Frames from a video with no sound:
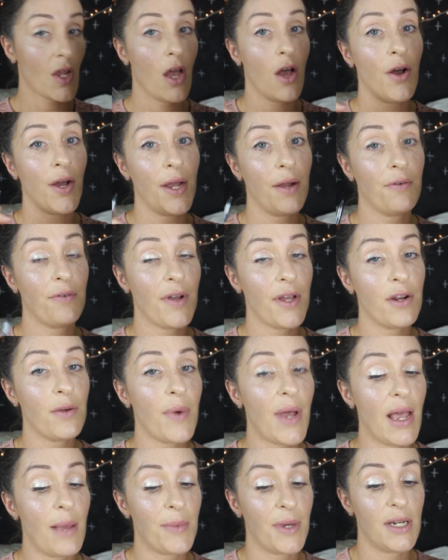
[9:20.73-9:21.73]
Okay, right
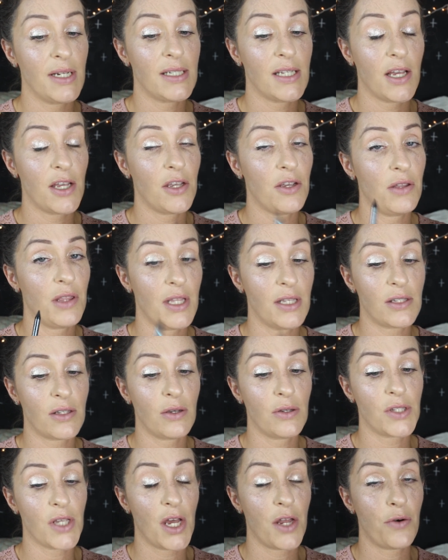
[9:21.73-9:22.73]
away I'm gonna tell you, this
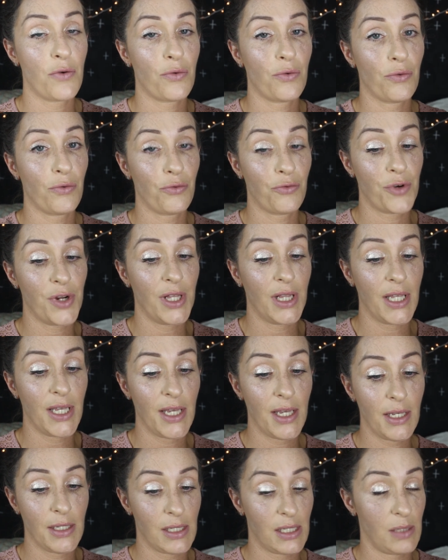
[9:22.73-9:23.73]
goes on
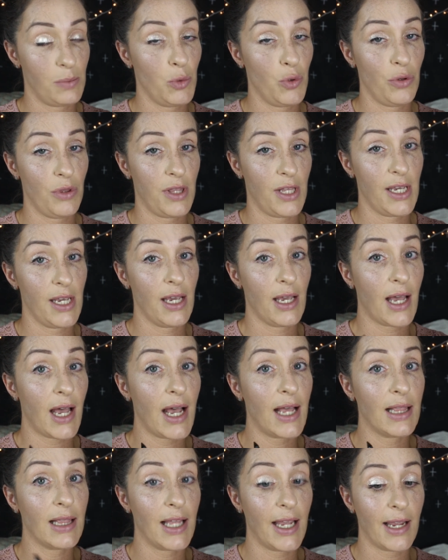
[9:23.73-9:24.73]
really smoothly.
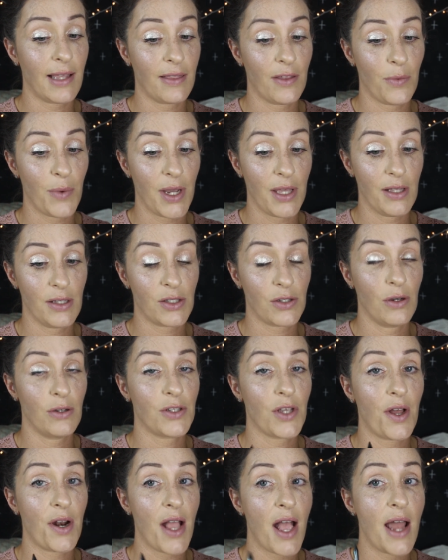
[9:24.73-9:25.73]
I like the way this goes
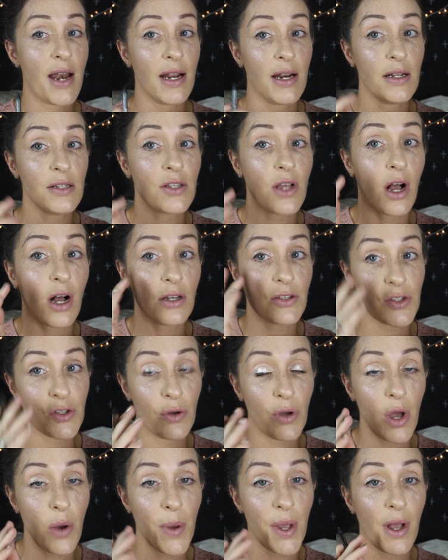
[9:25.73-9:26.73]
on, and it is also
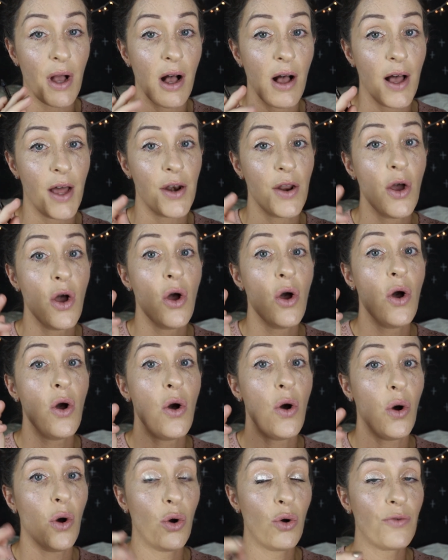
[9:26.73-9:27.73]
going on
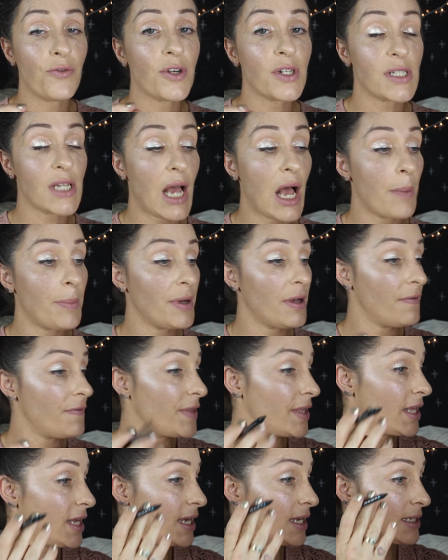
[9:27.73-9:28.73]
over top of
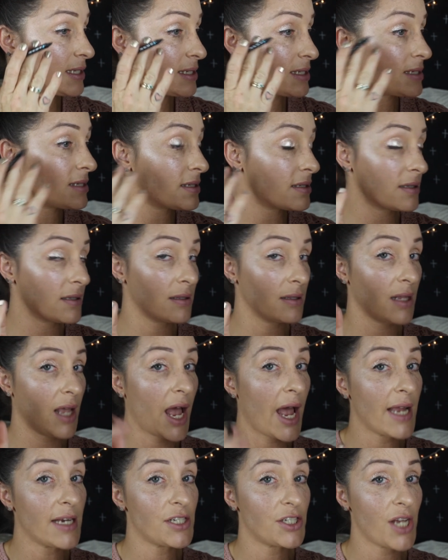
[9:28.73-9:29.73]
this
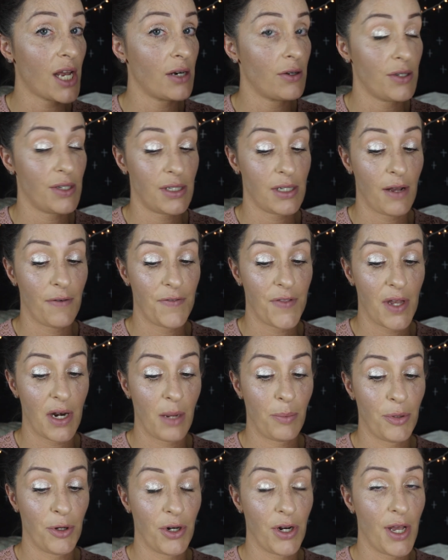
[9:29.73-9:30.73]
eyeshadow stuff that I
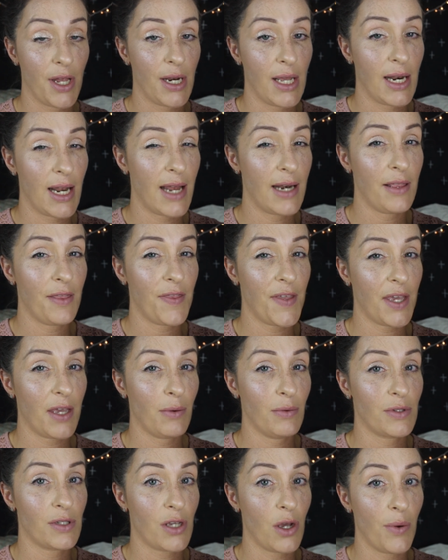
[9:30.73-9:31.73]
put on, and I didn't think it
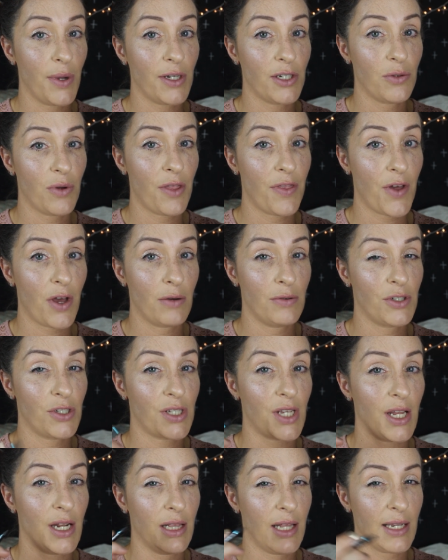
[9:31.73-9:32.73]
was going to. I thought it was just
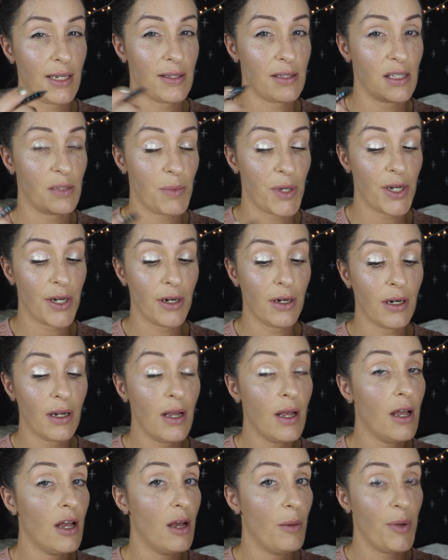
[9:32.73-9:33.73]
kind of like smear,
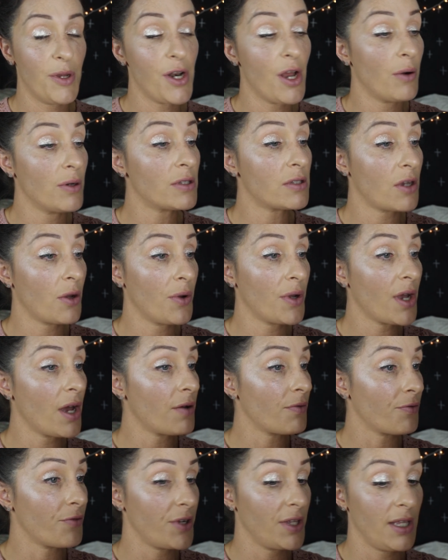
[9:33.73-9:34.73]
but no, it's going
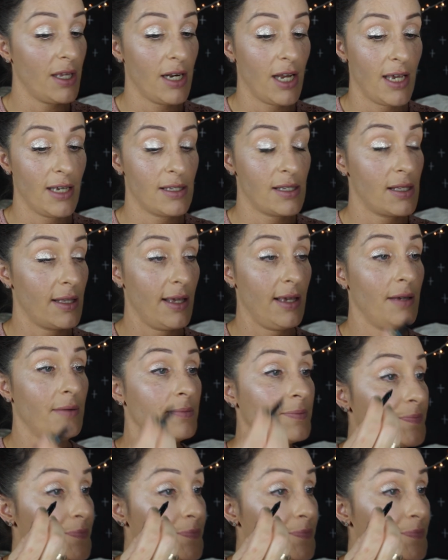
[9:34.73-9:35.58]
on really nicely.